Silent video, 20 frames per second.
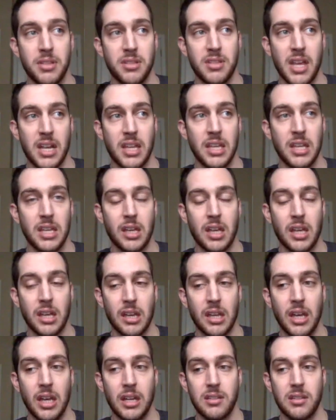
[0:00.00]
is that he can
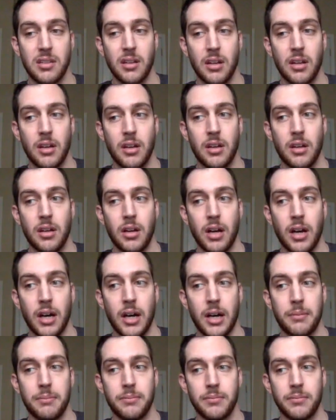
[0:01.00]
get
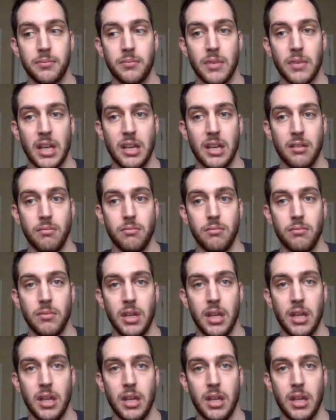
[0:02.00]
he